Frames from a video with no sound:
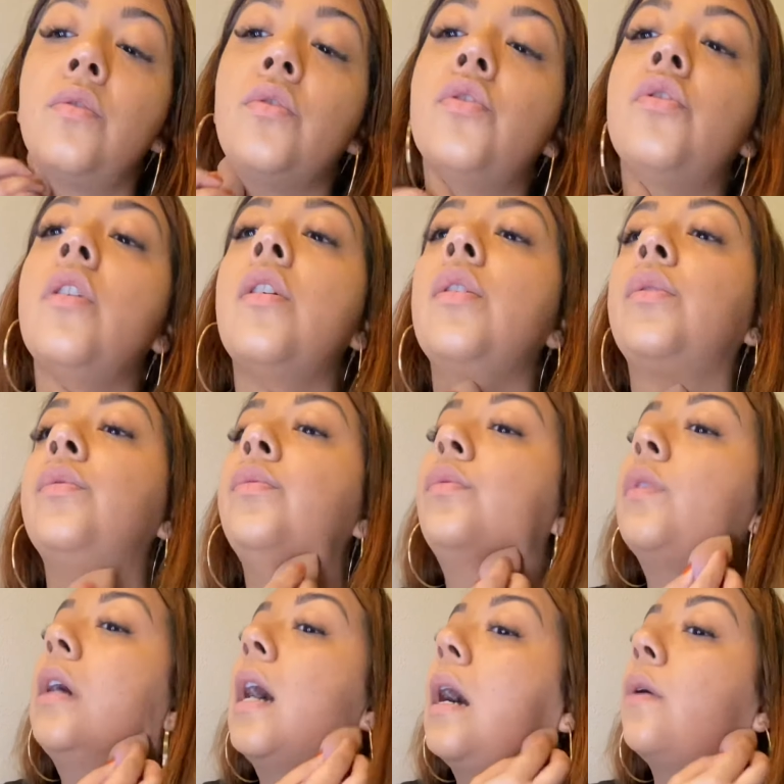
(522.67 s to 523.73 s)
So
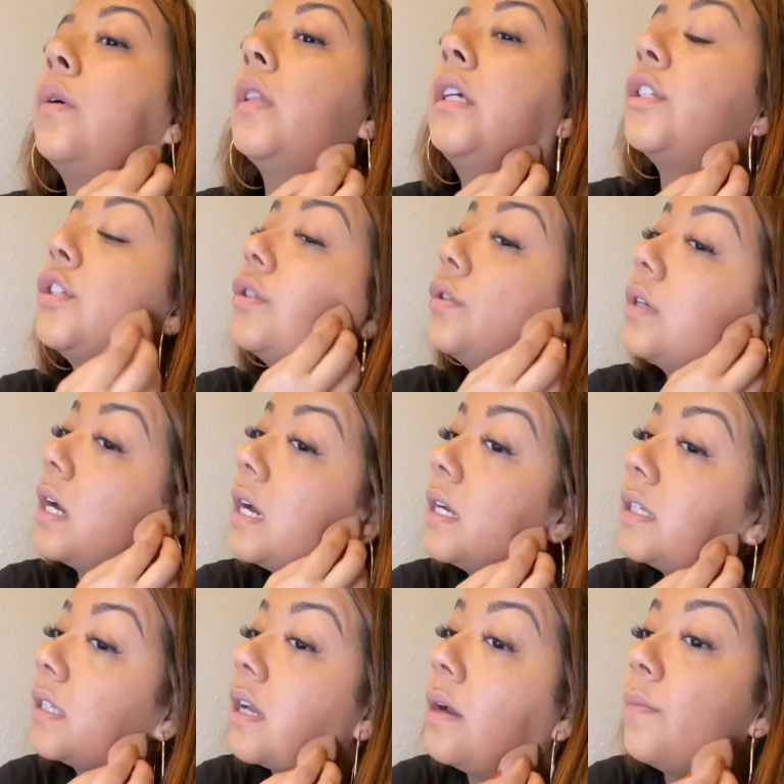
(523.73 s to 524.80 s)
I will let you
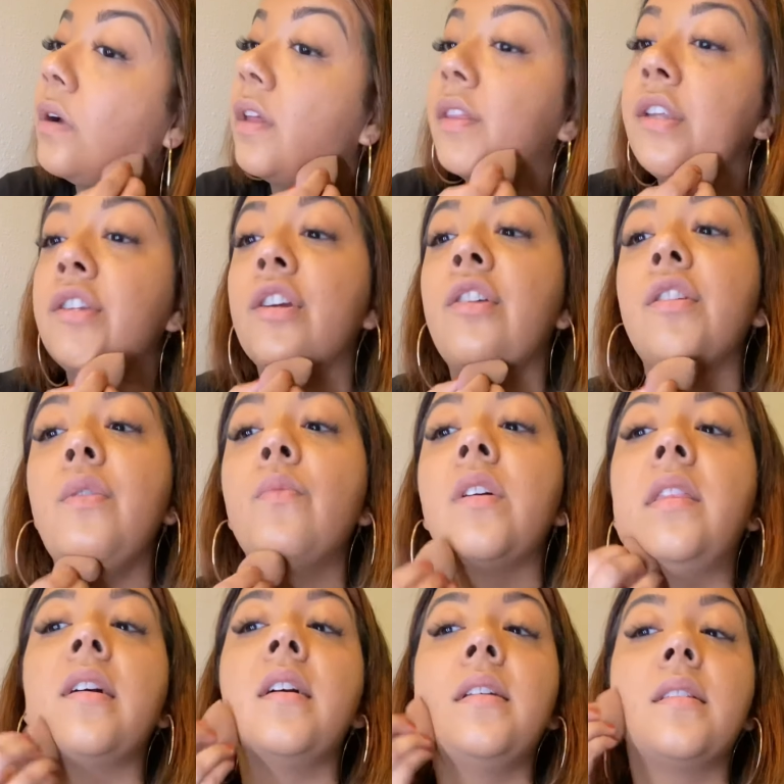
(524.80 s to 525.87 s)
guys come on the journey
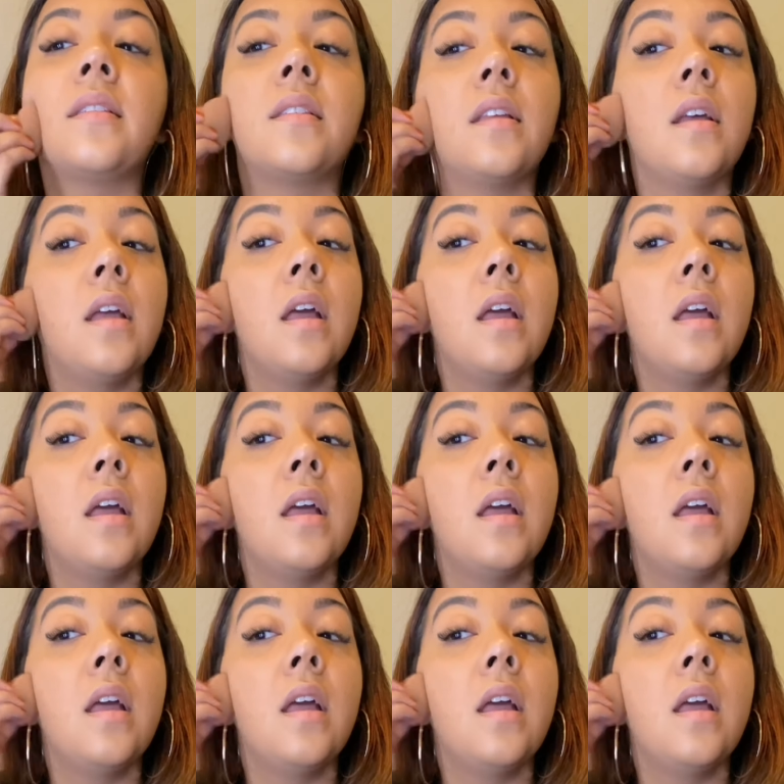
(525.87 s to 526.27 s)
with us.